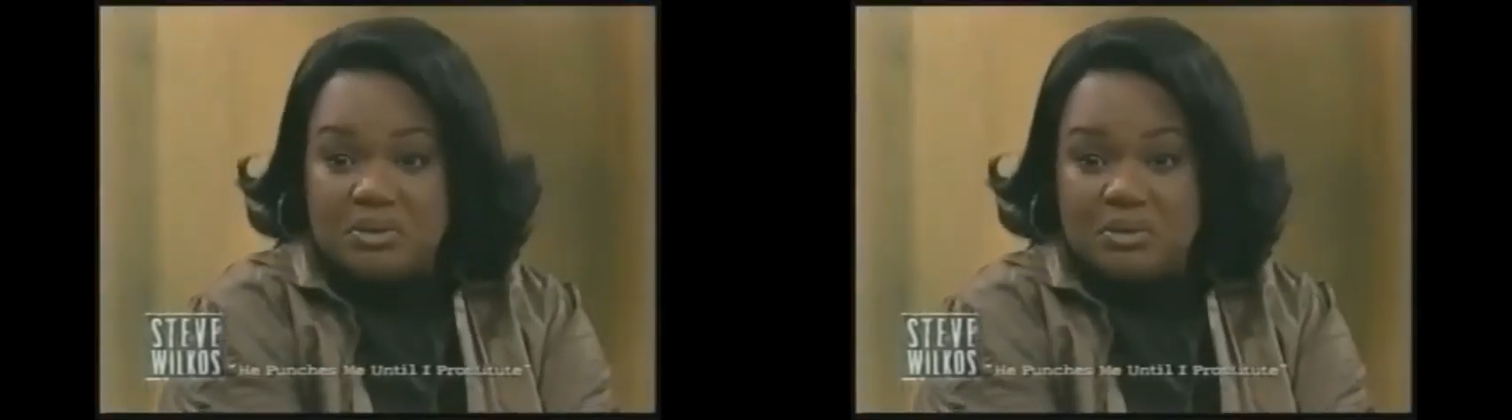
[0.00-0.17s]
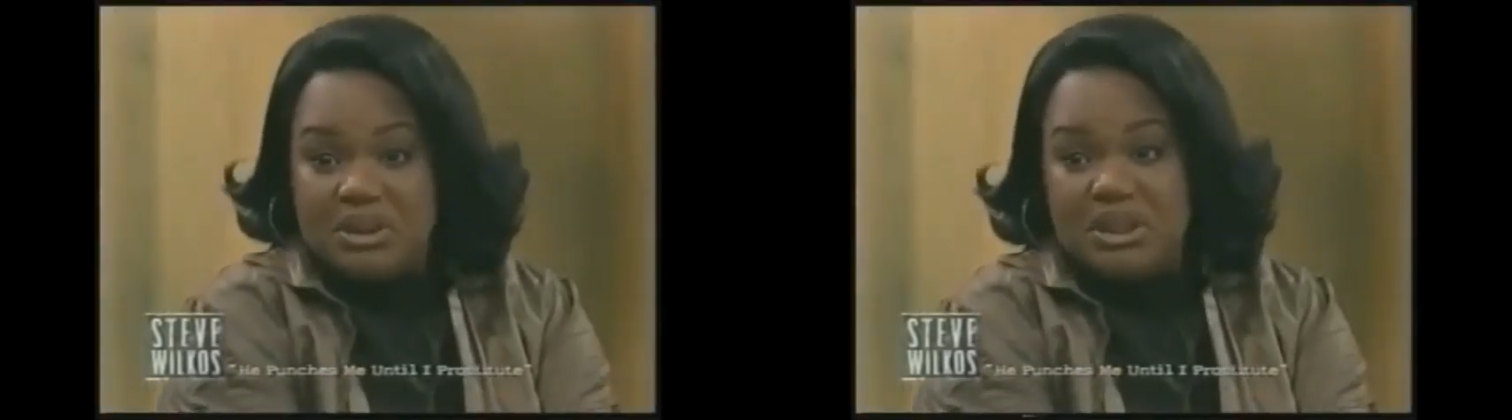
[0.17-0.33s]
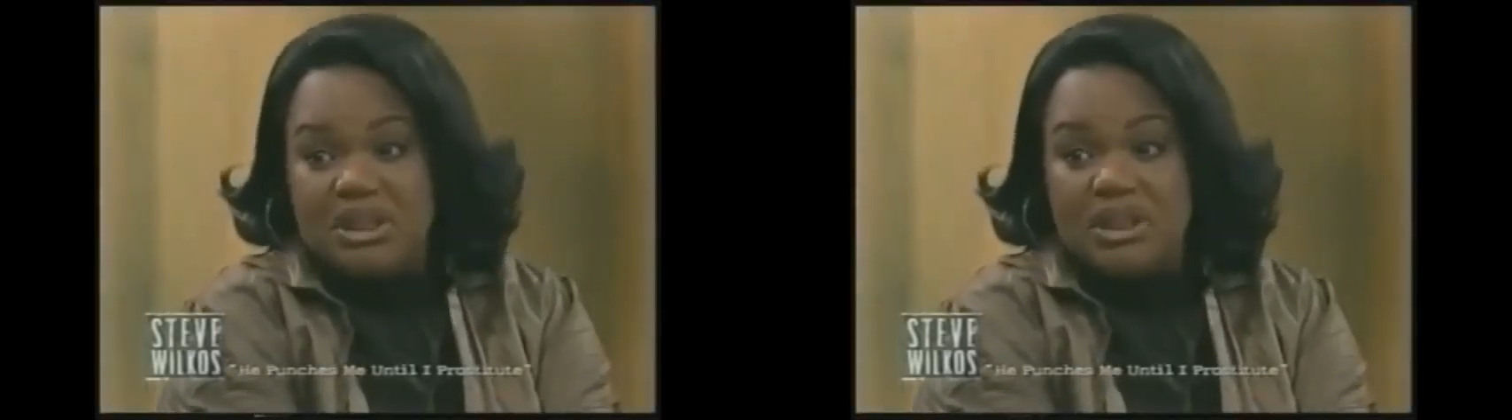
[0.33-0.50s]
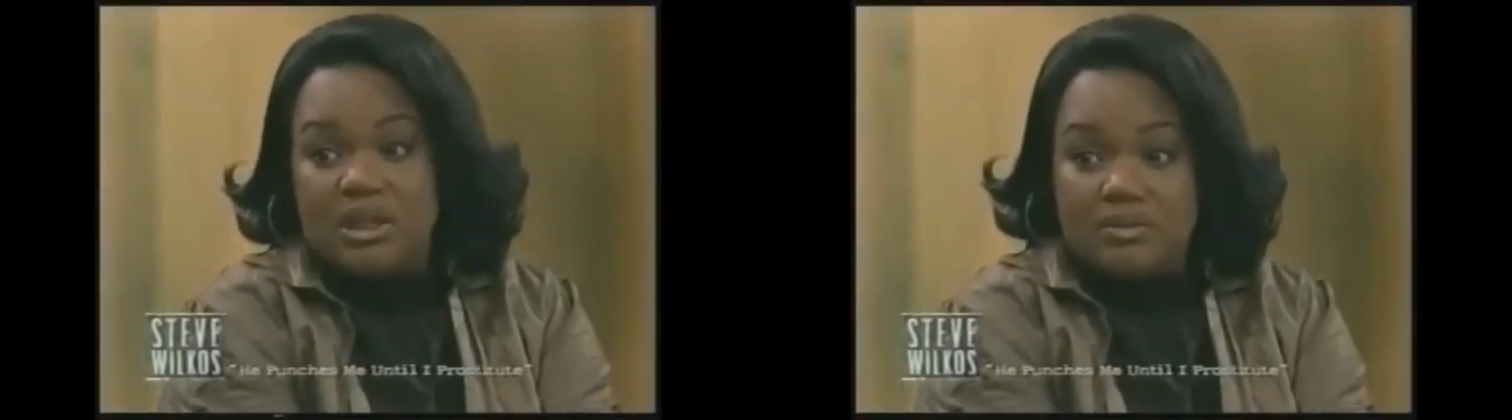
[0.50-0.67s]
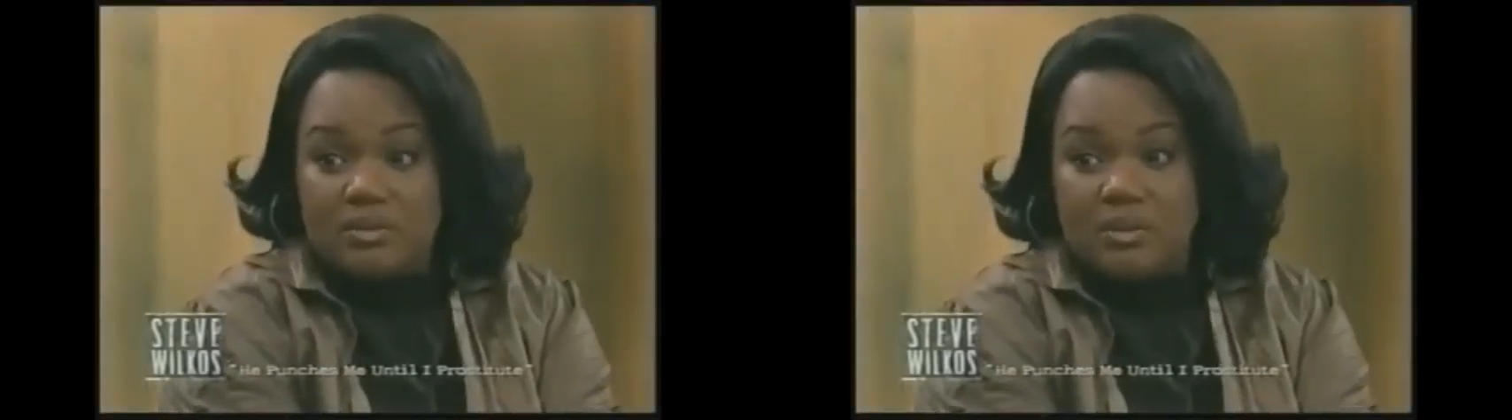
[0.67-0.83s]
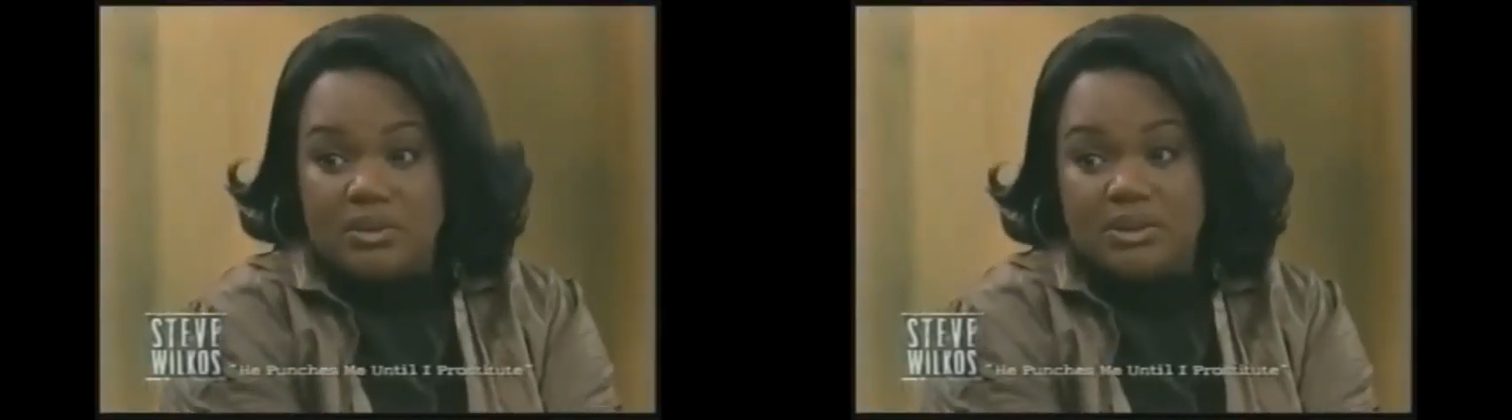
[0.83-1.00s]
do it and get it
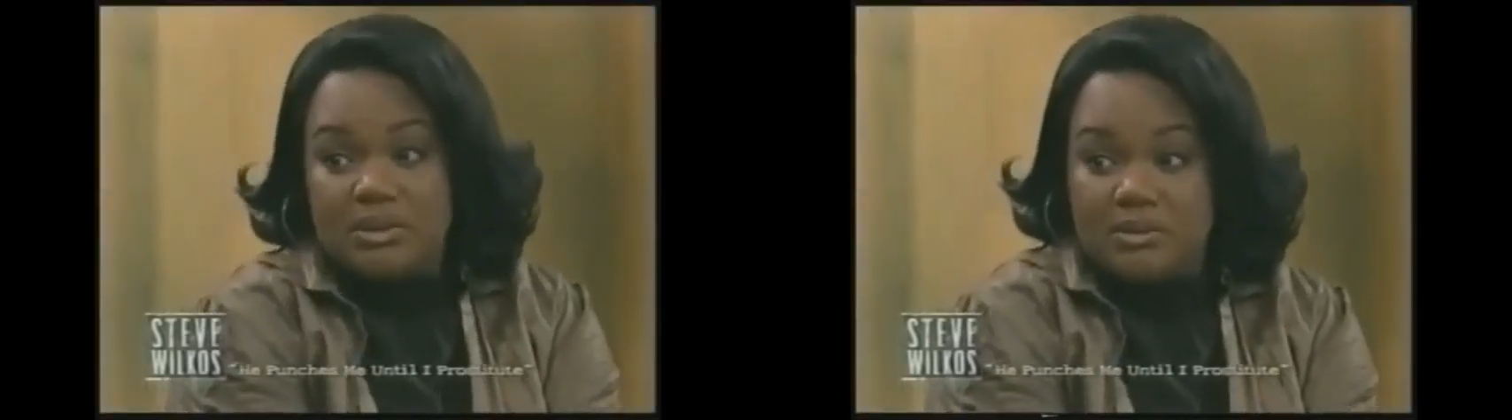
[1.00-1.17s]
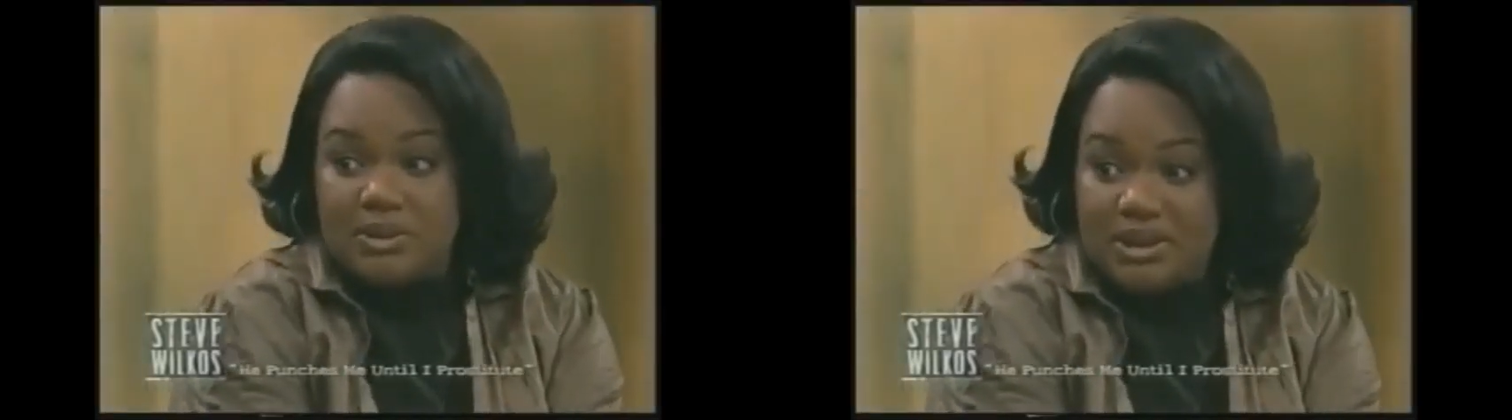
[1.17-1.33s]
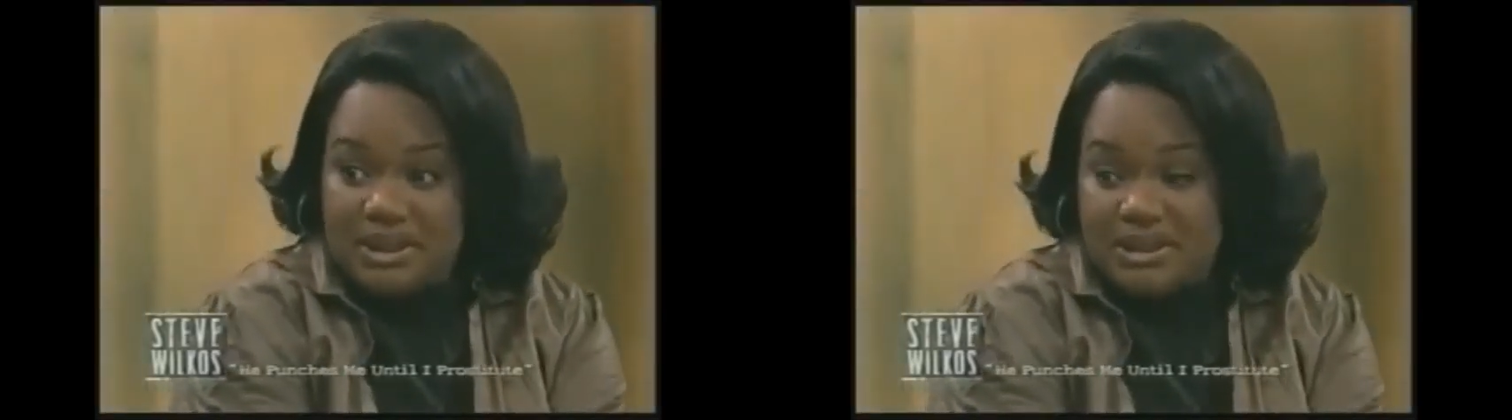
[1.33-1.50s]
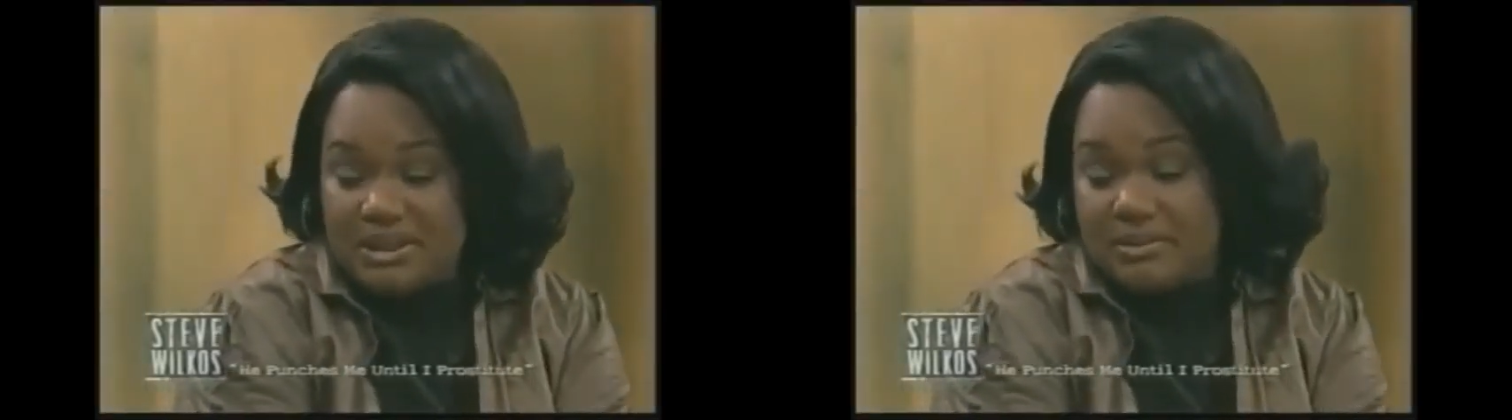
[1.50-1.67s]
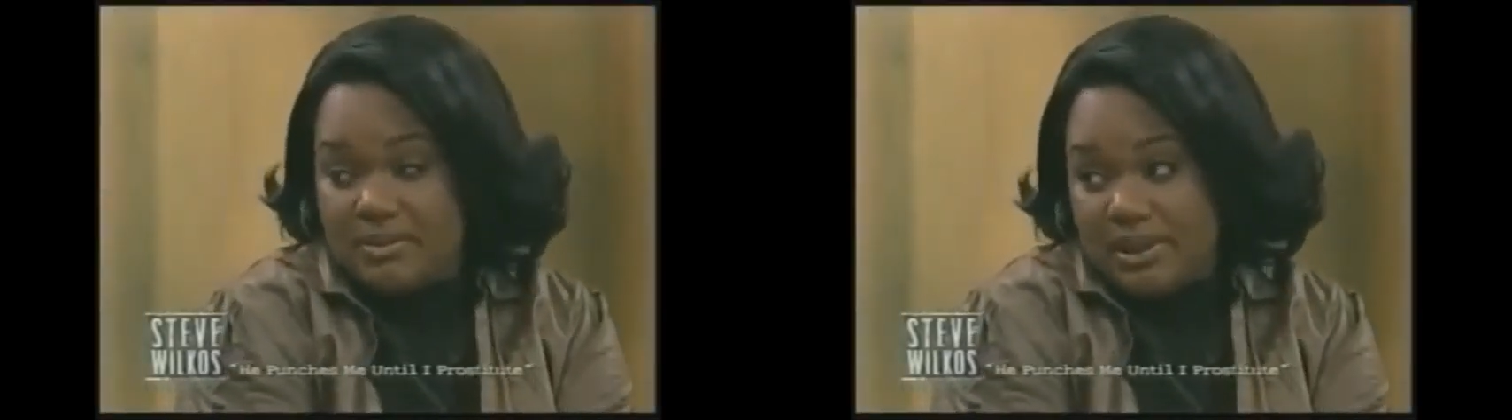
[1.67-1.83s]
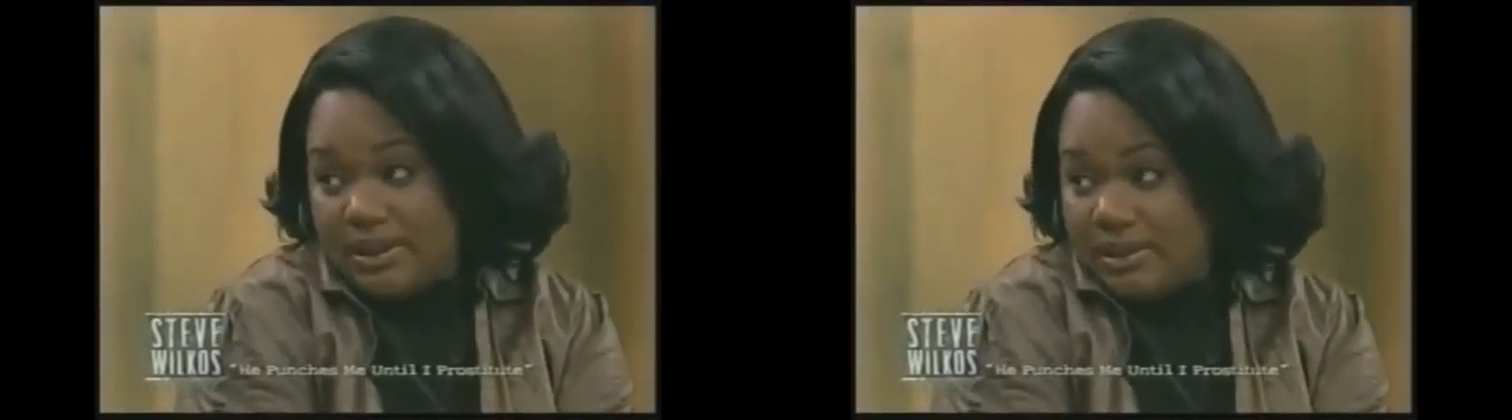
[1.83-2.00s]
over with so we can get
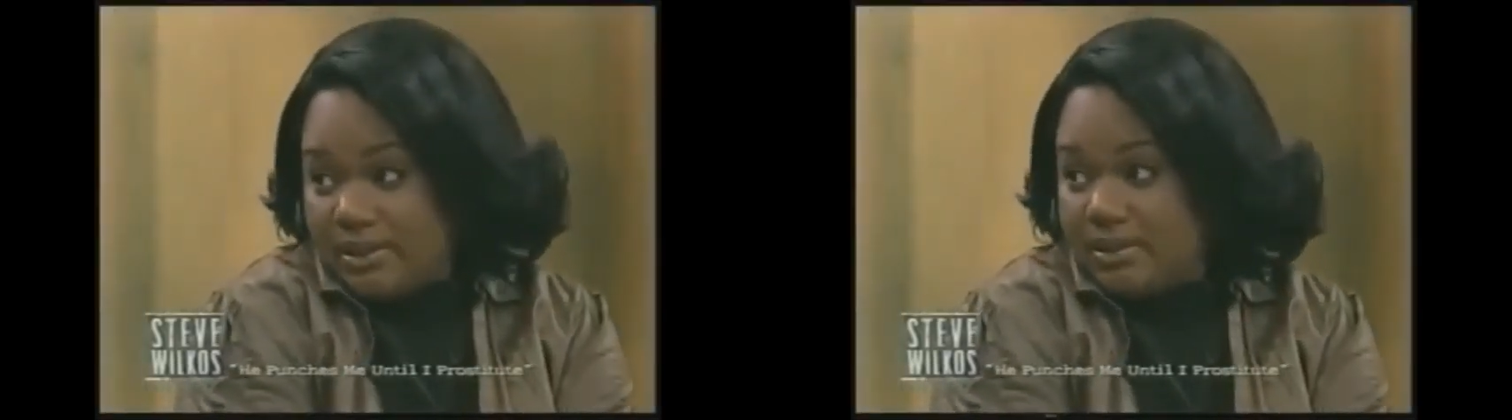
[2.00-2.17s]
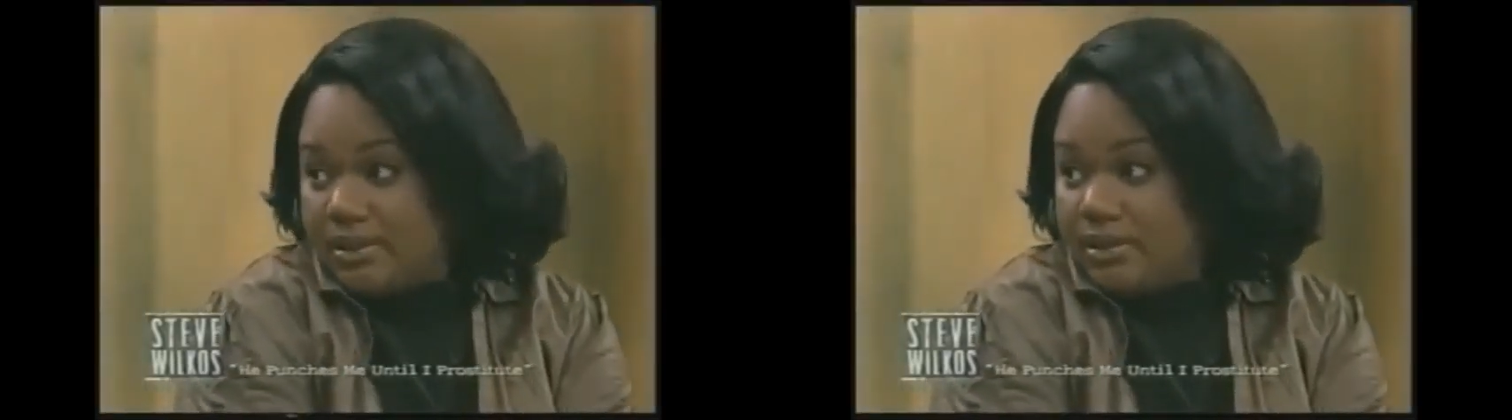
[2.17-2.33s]
this money.